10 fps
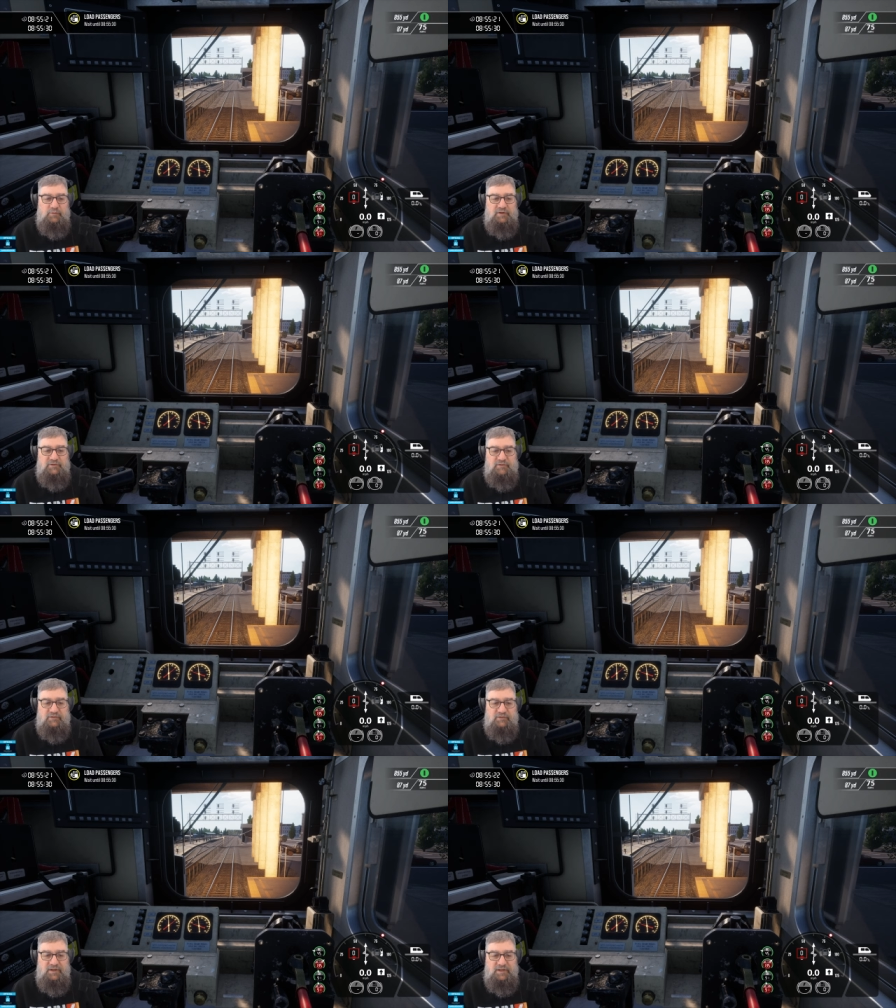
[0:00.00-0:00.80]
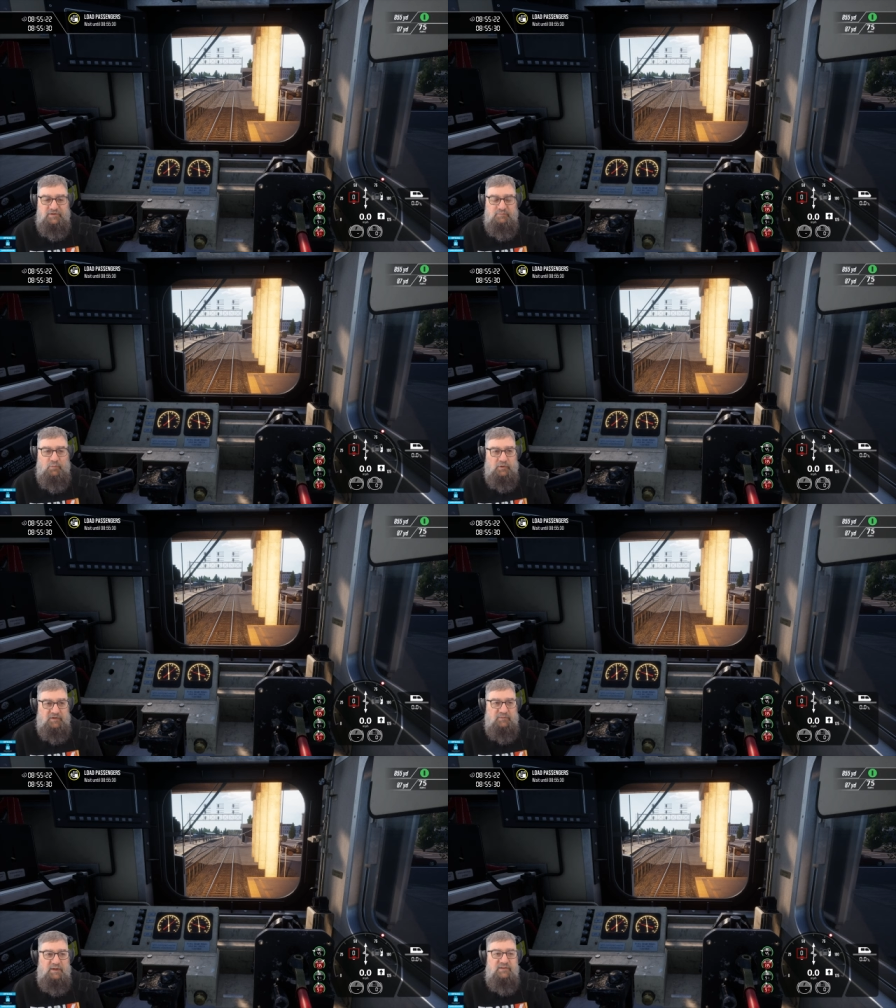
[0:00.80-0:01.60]
because it is more
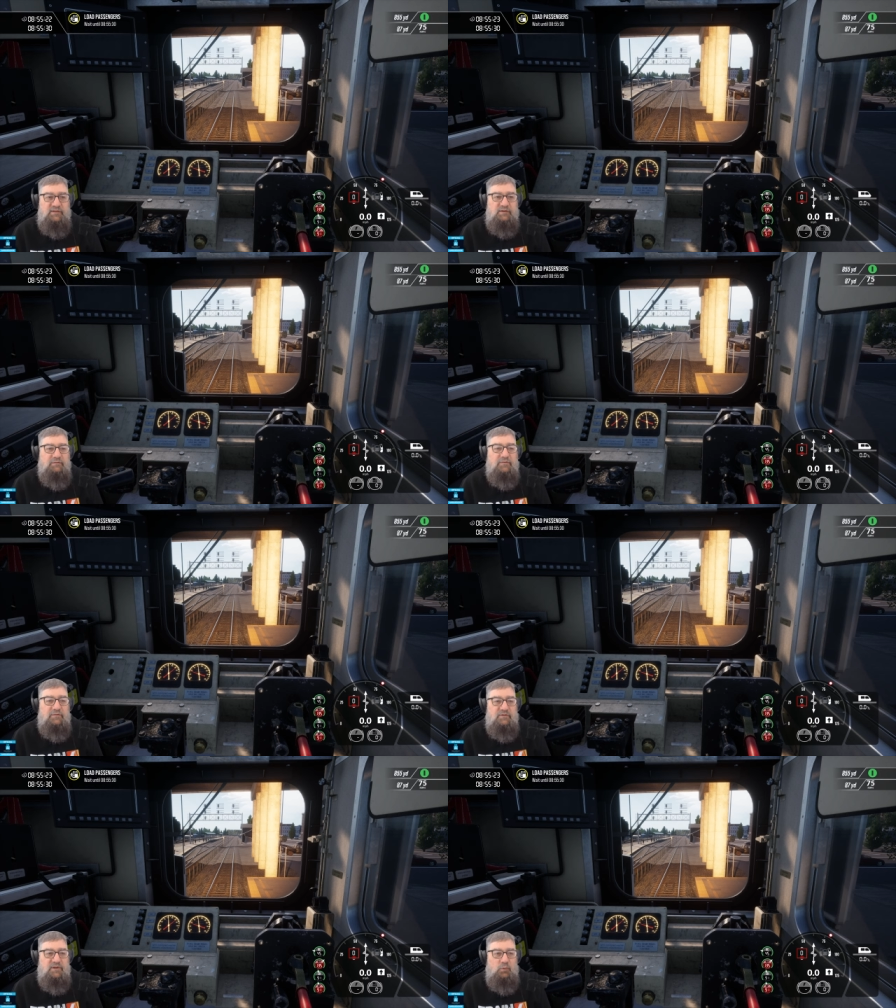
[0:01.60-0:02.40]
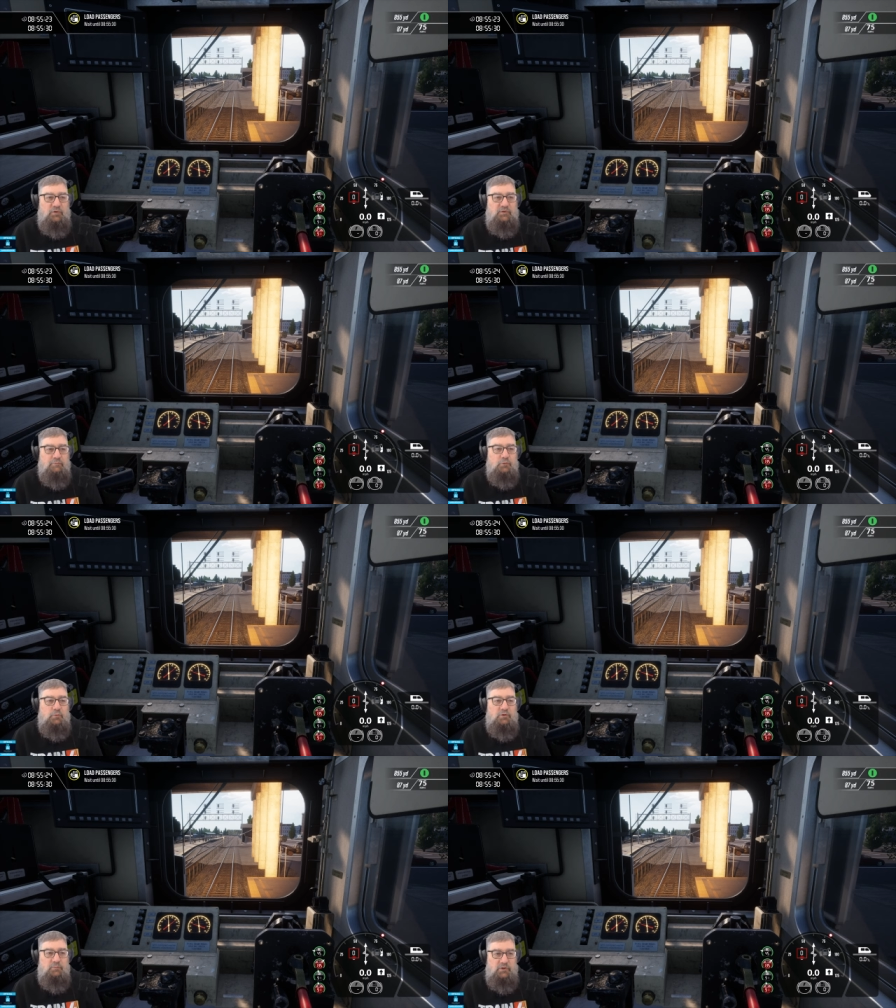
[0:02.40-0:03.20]
expensive than what the route
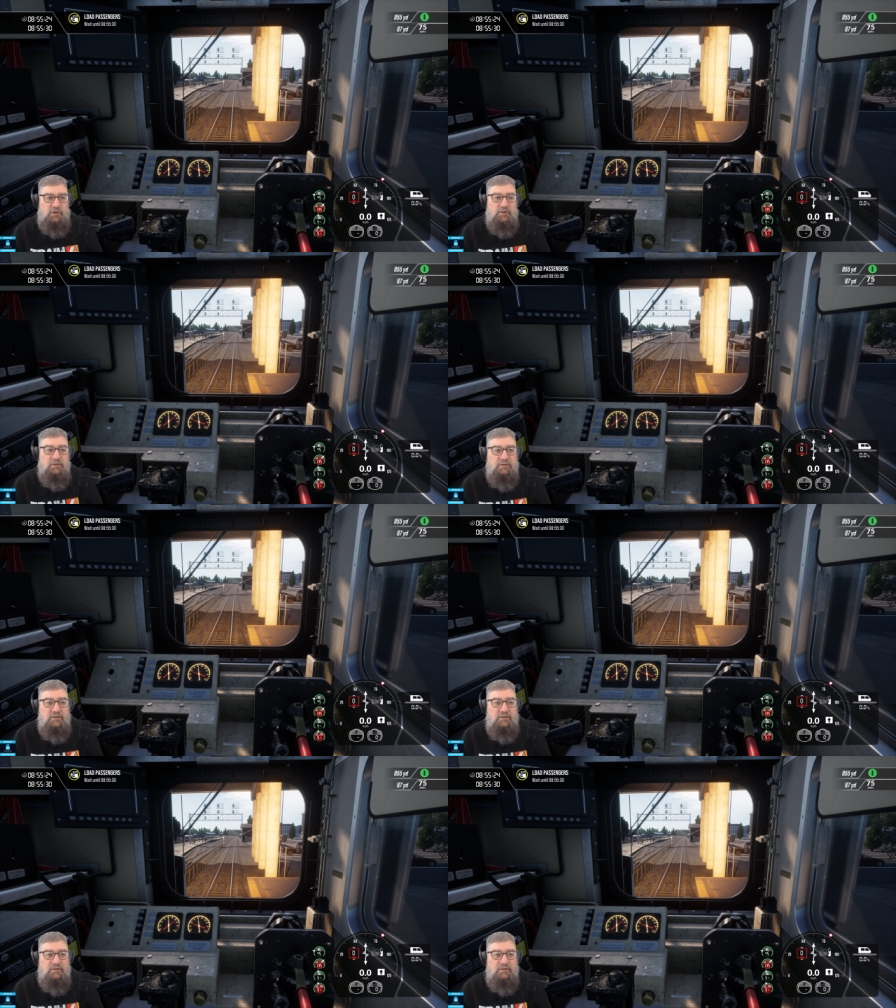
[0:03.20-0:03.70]
would be.